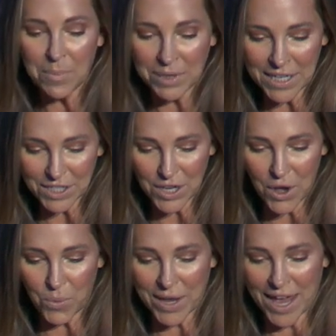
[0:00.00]
Please
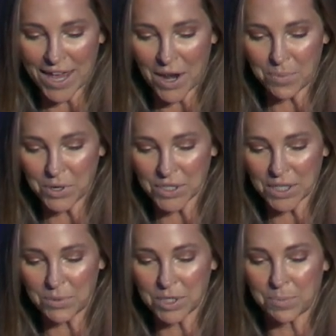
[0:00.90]
know we cannot
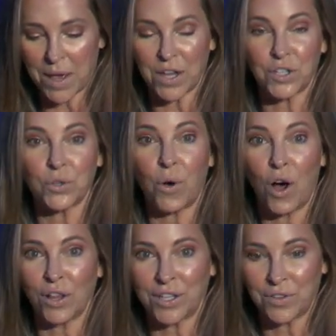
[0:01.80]
personally respond to
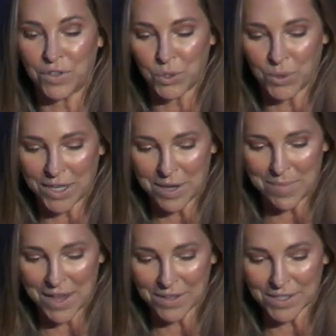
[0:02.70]
all individual
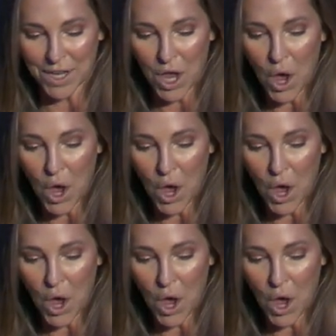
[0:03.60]
emails.